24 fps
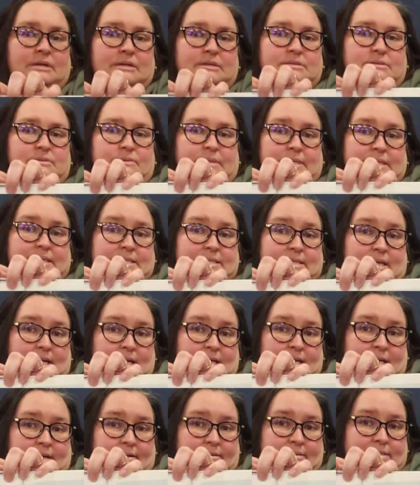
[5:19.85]
It's really
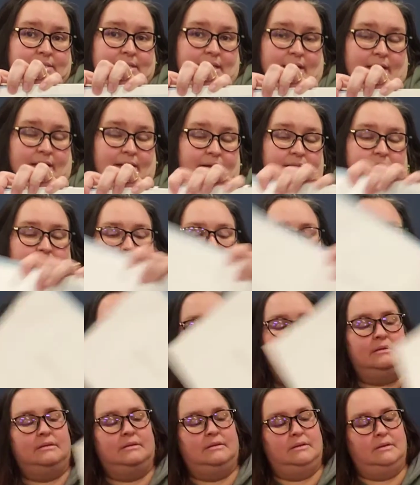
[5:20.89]
sunny outside.
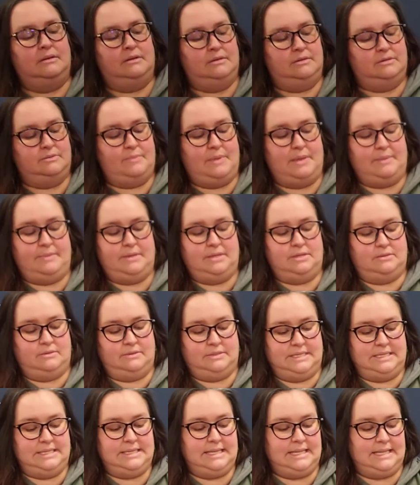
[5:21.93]
Maybe you
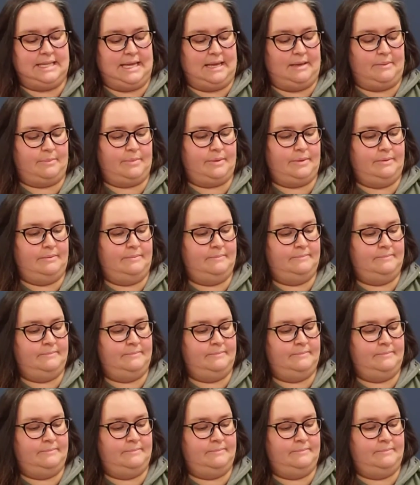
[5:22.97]
don't need the lamp.